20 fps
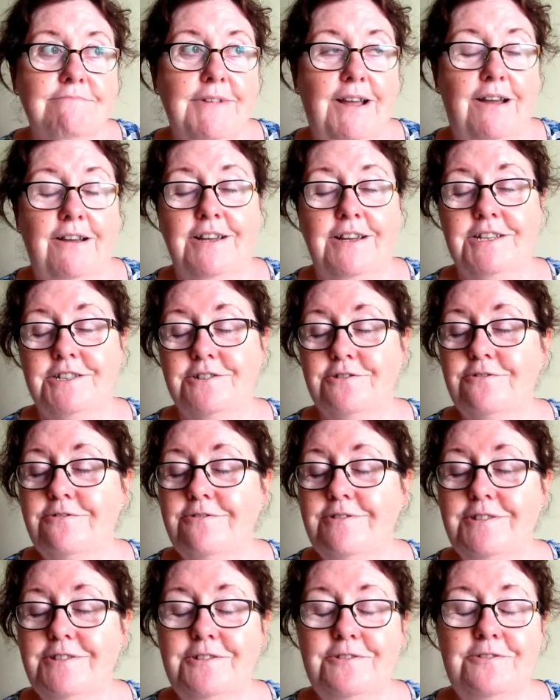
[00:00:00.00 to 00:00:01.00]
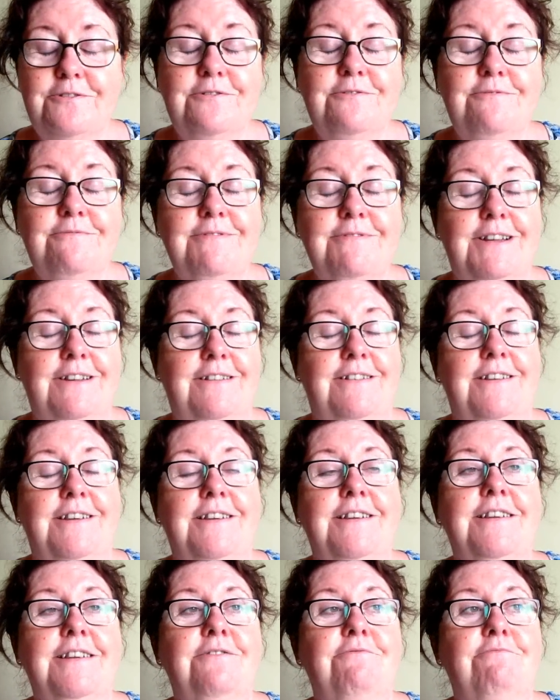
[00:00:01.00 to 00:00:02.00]
I don't know.
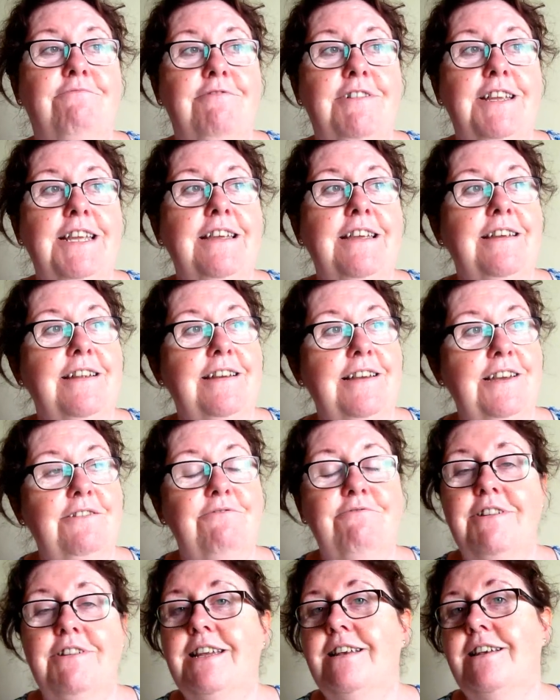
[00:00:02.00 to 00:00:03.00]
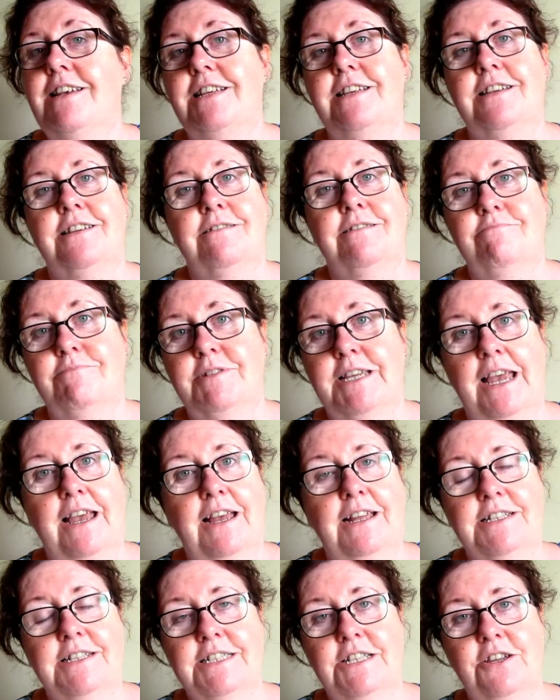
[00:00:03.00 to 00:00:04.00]
I really, really
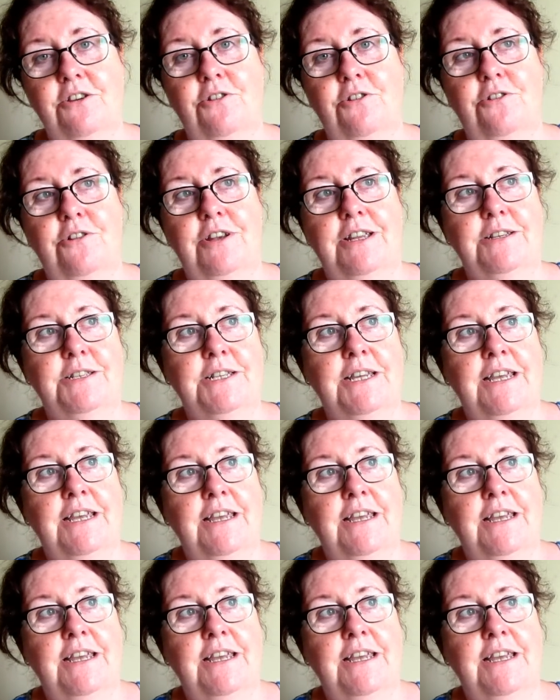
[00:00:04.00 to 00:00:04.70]
can't call it.